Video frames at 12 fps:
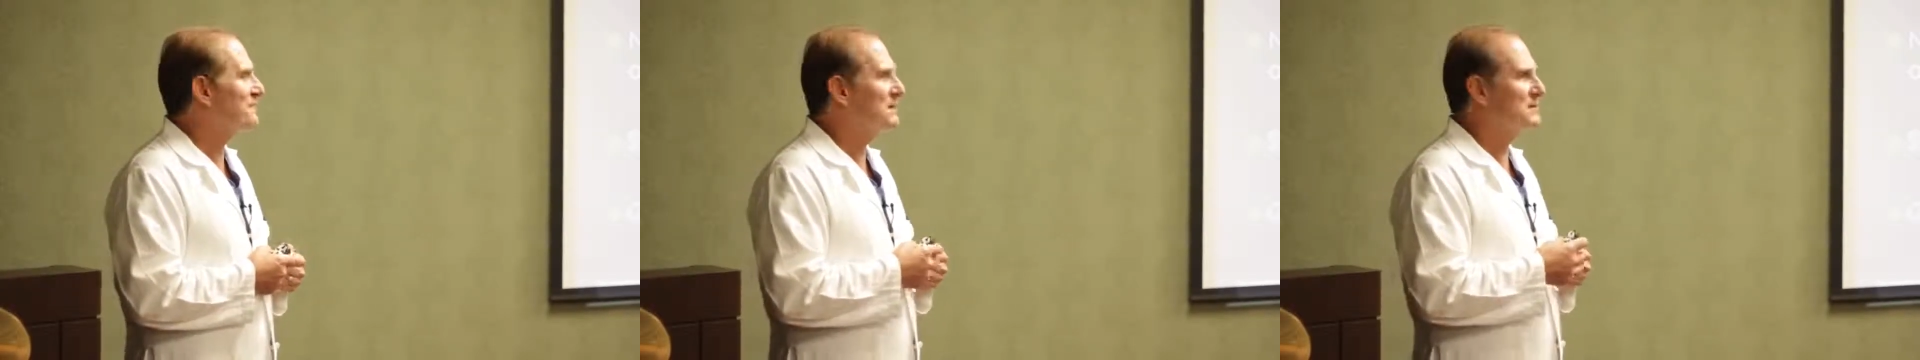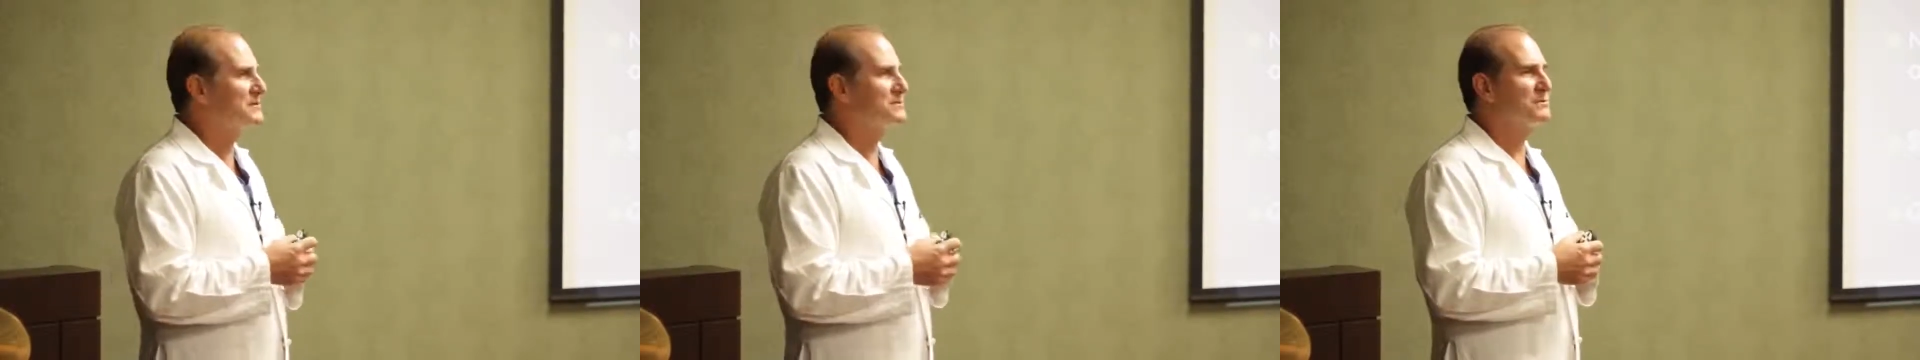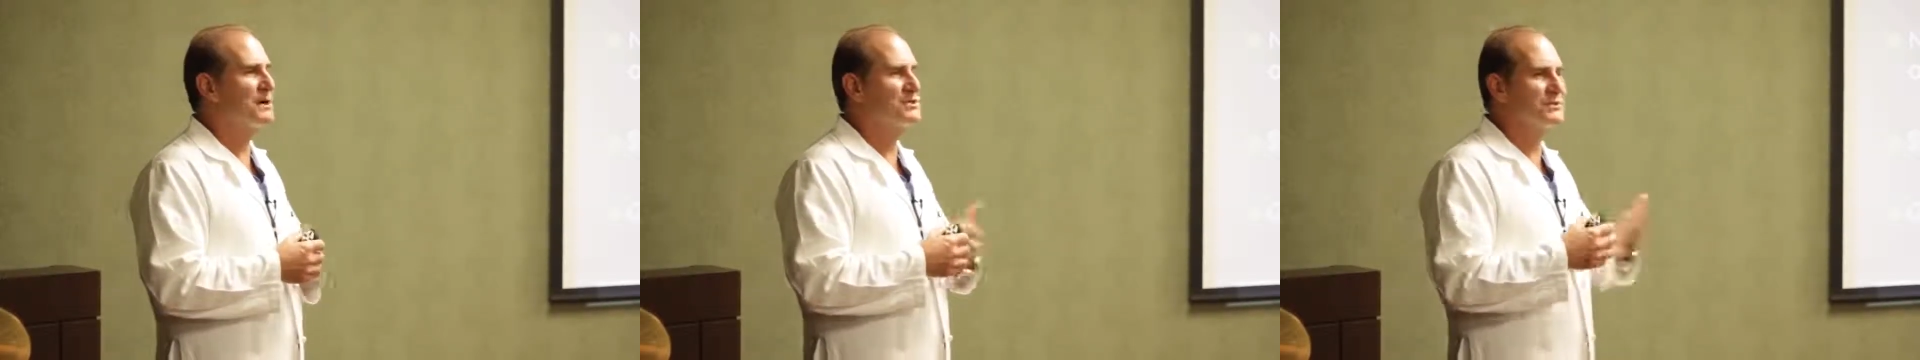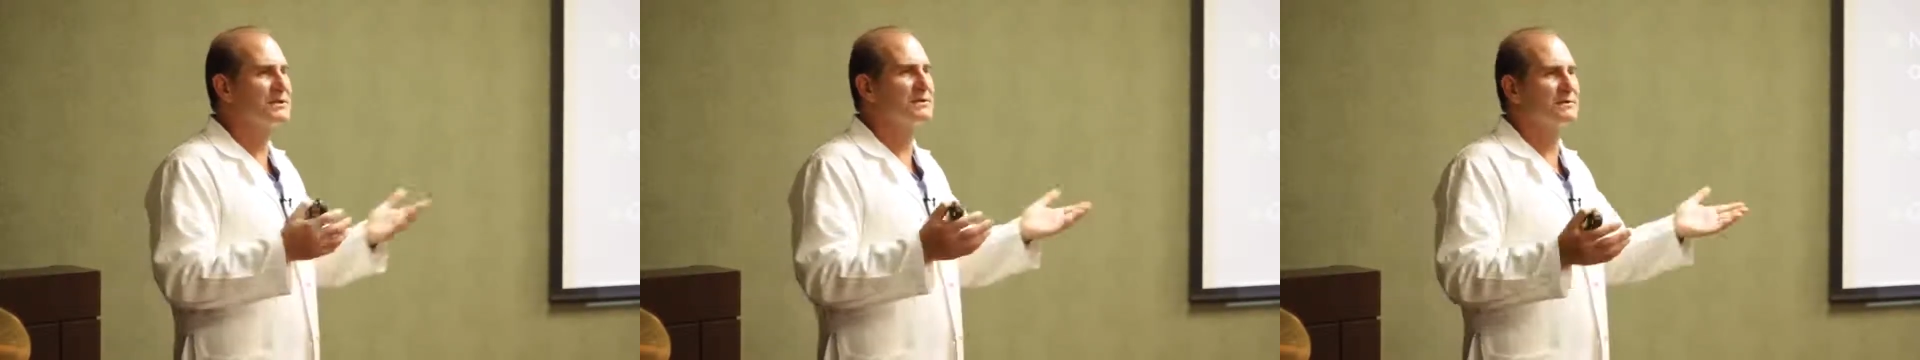it feels, we're
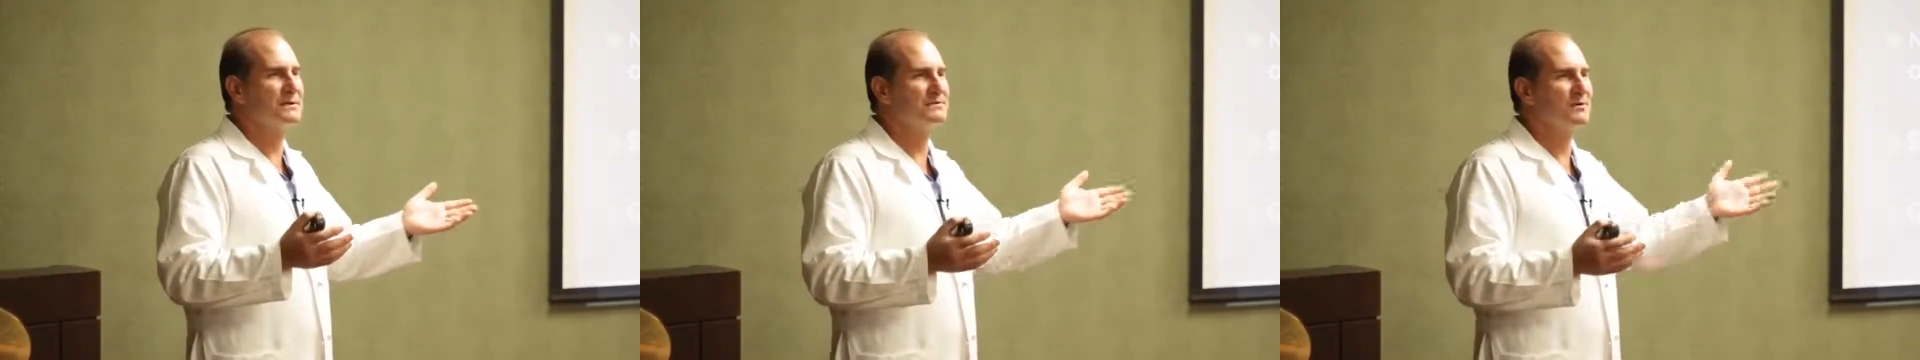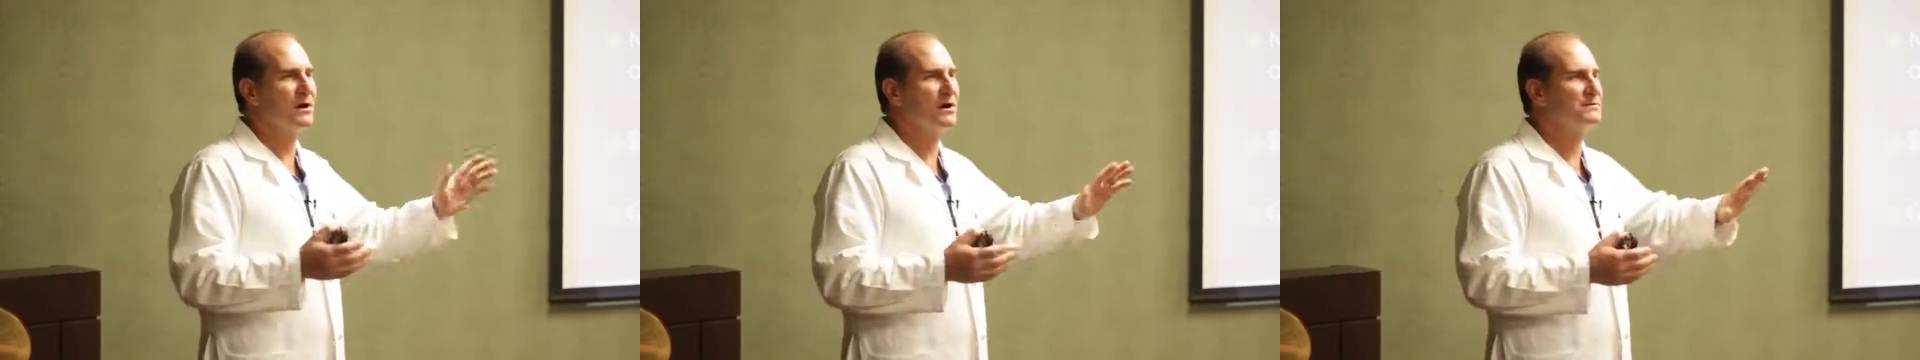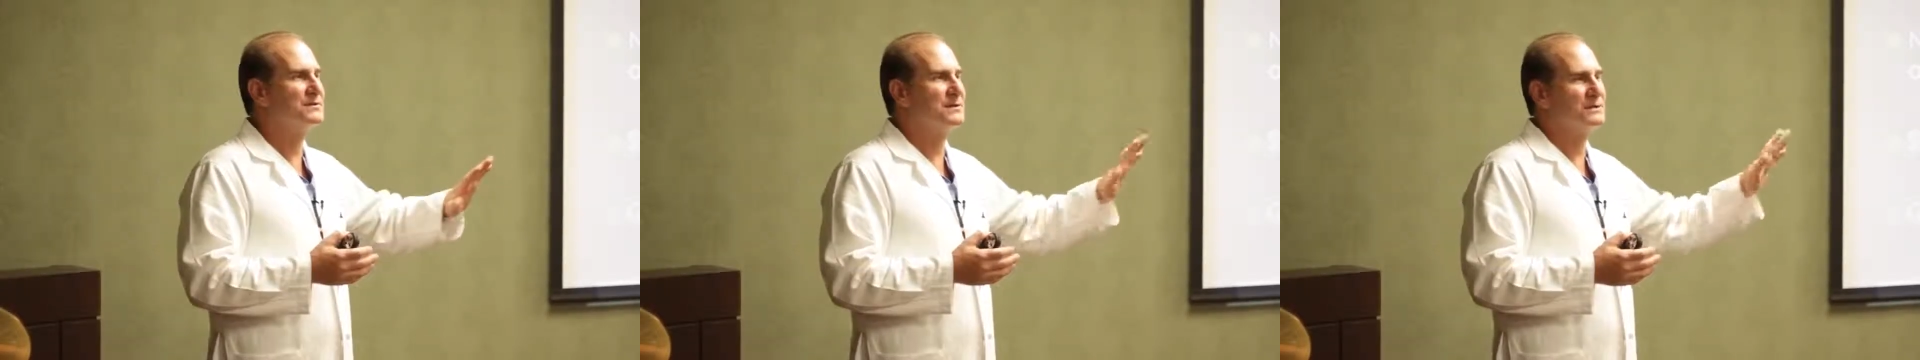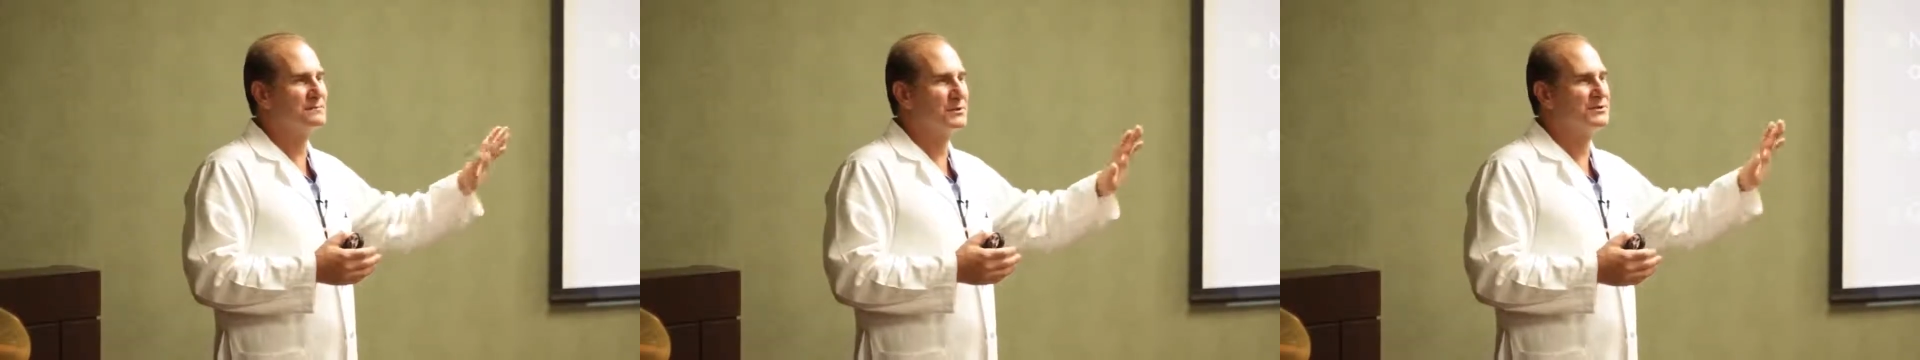actually involved
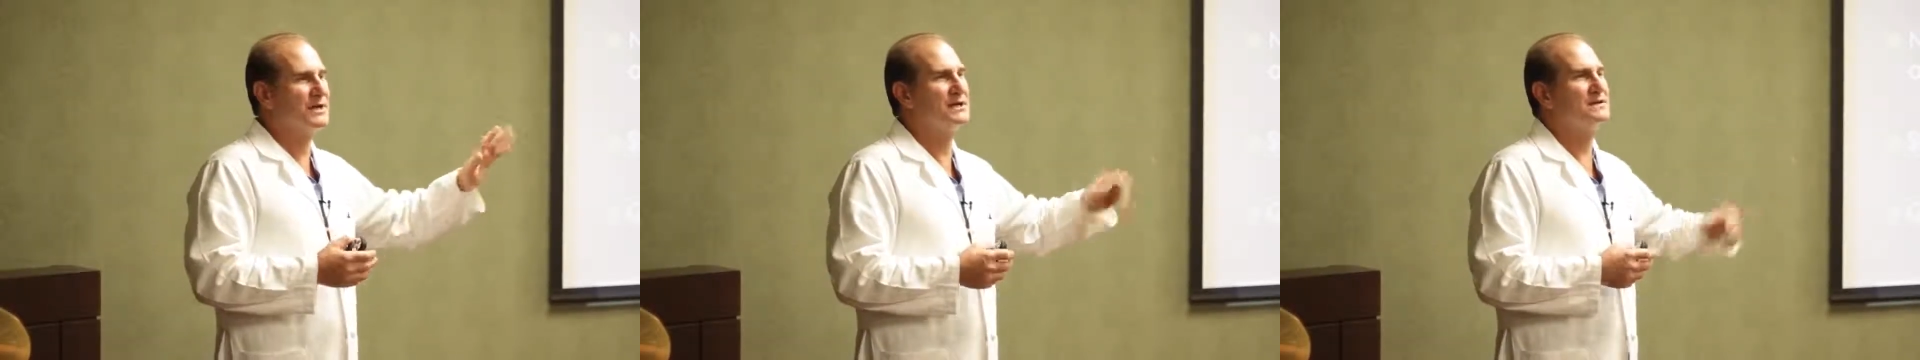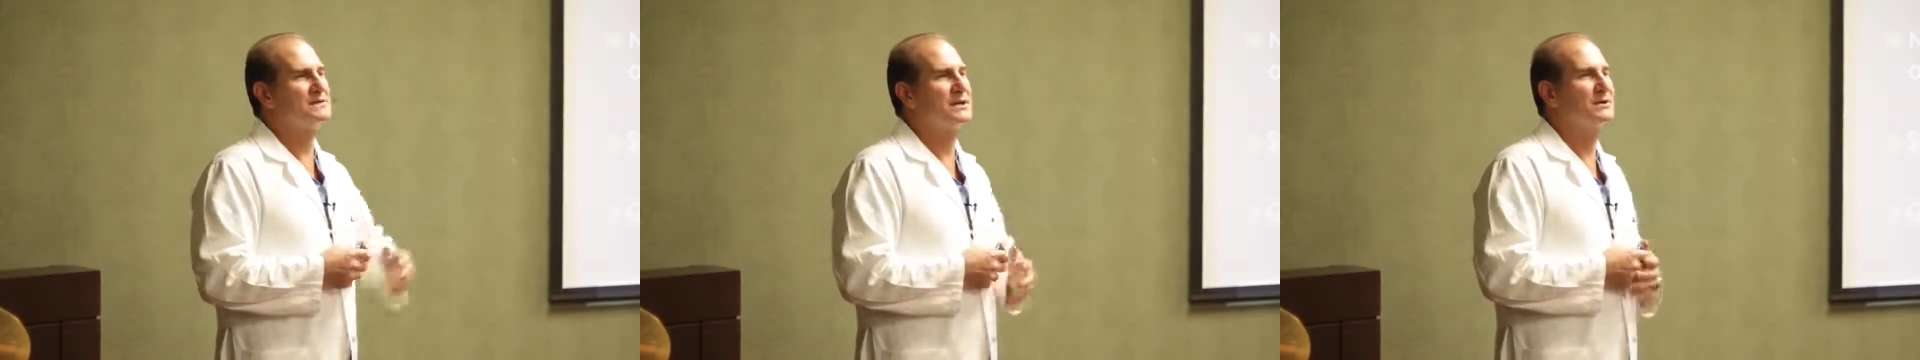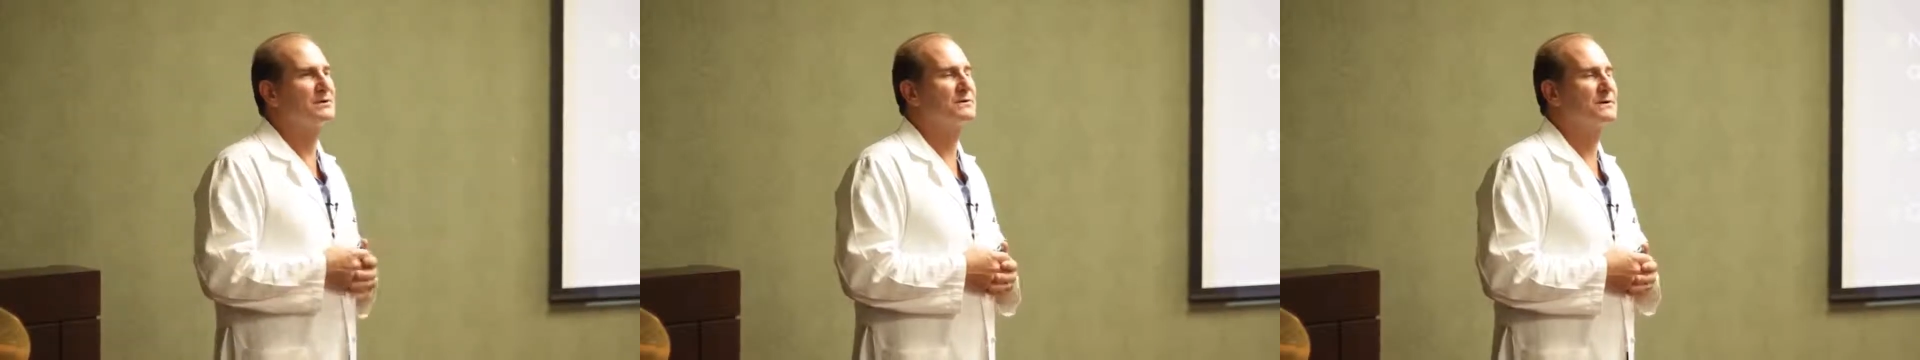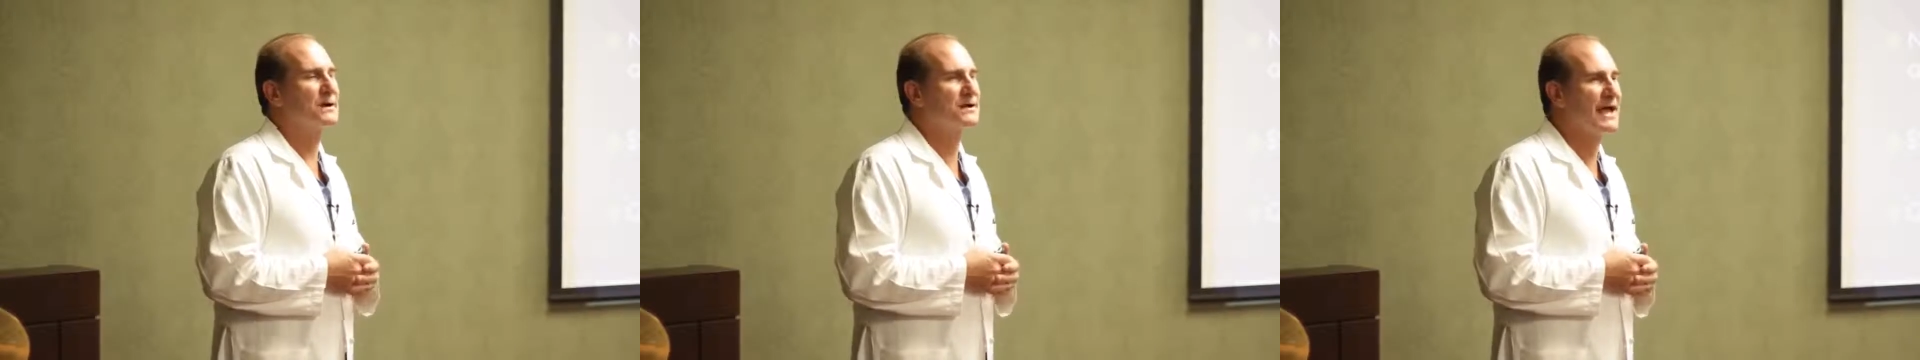in a
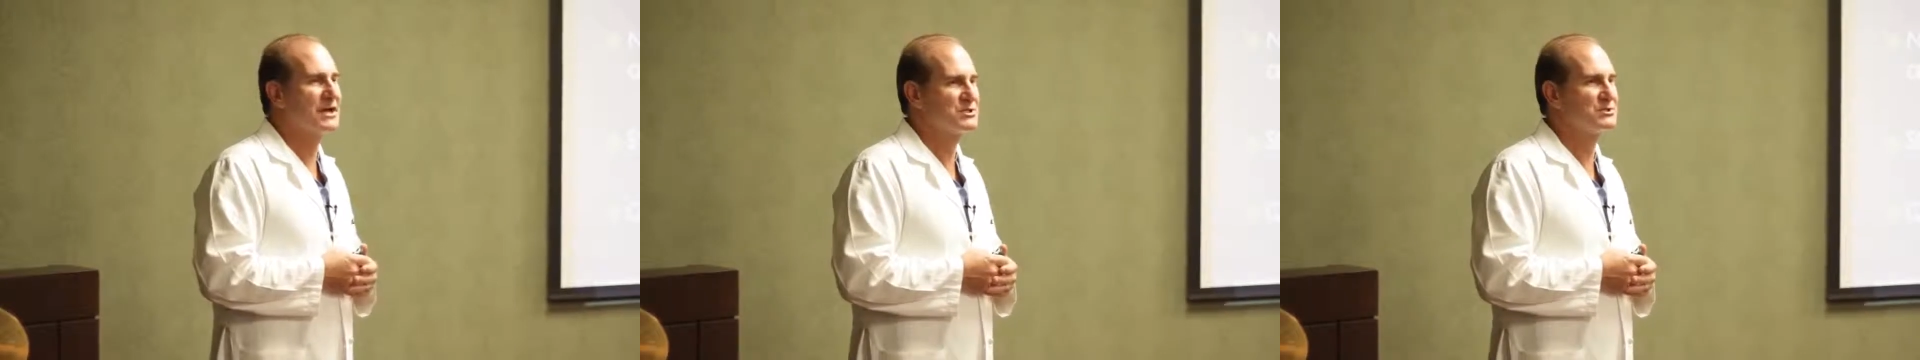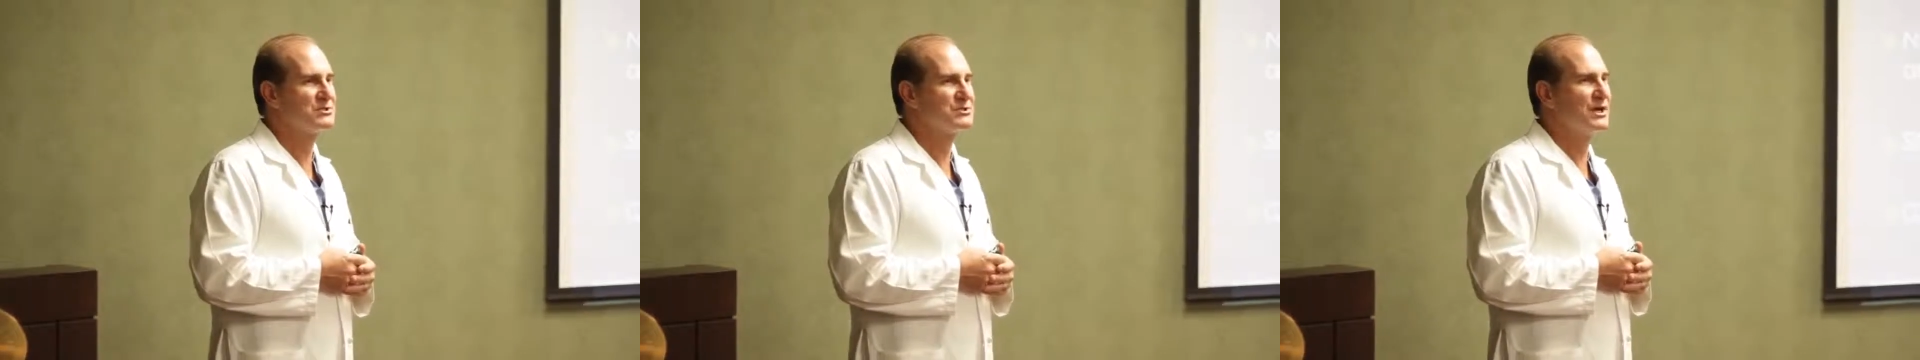multi-center national